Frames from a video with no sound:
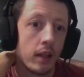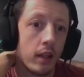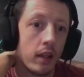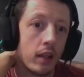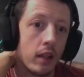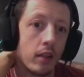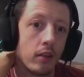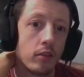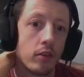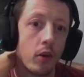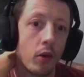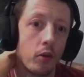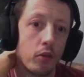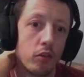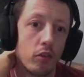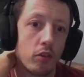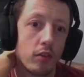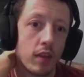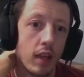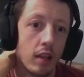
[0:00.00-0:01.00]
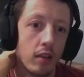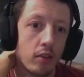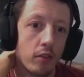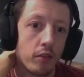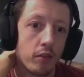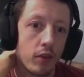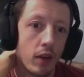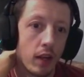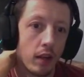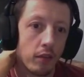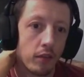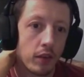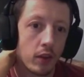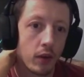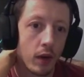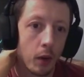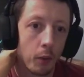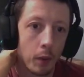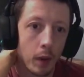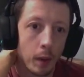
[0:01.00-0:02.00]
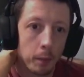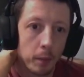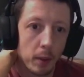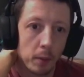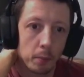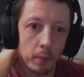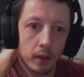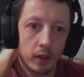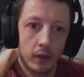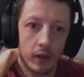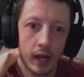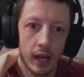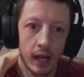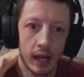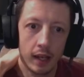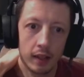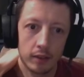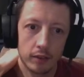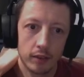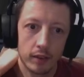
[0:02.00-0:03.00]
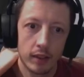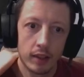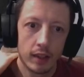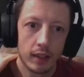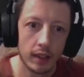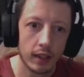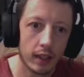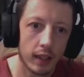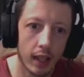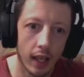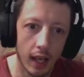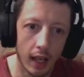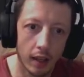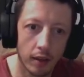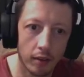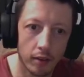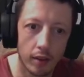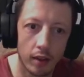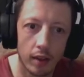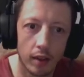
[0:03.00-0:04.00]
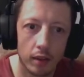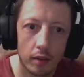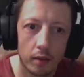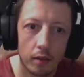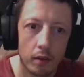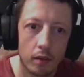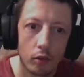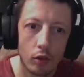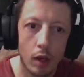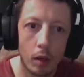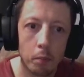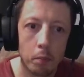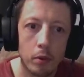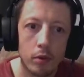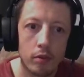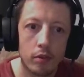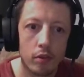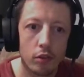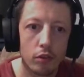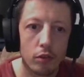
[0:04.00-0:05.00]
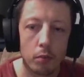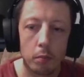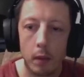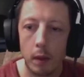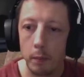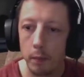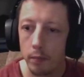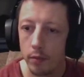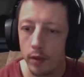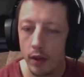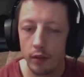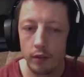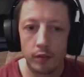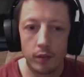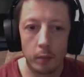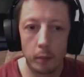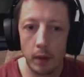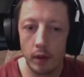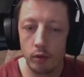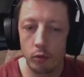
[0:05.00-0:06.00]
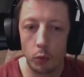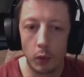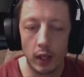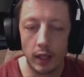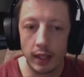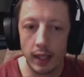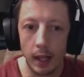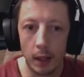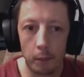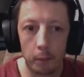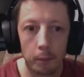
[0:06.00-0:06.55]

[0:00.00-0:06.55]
So it's just a case of trying to figure out where people are at and try and position myself the best way I can.